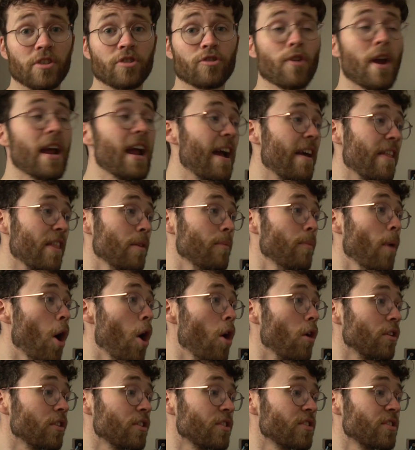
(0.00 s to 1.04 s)
Straight out of the
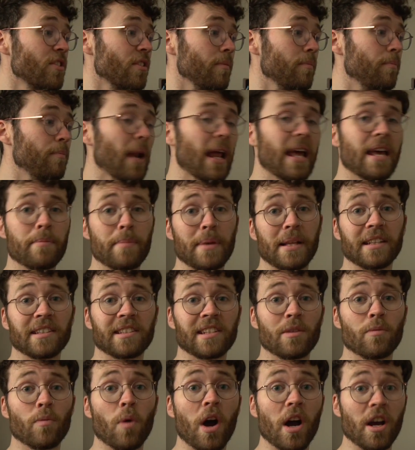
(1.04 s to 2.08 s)
box,
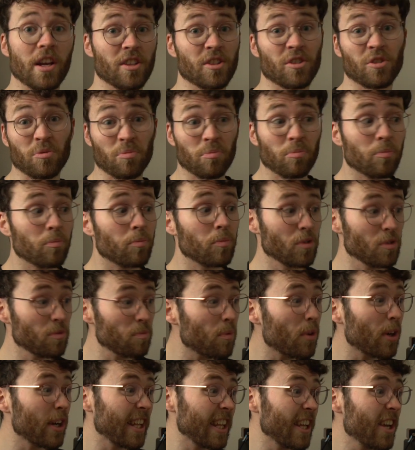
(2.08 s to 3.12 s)
playability-wise, was
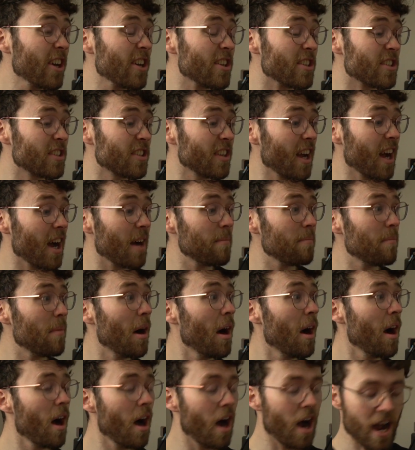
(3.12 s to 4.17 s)
pretty good.
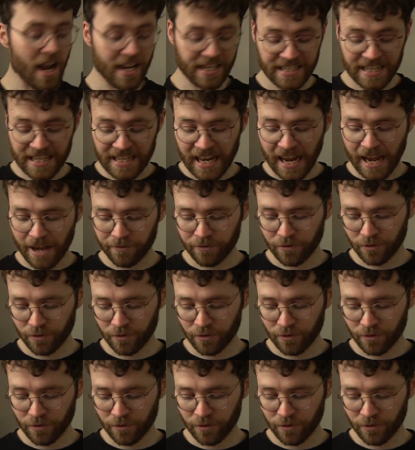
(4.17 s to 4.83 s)
I did have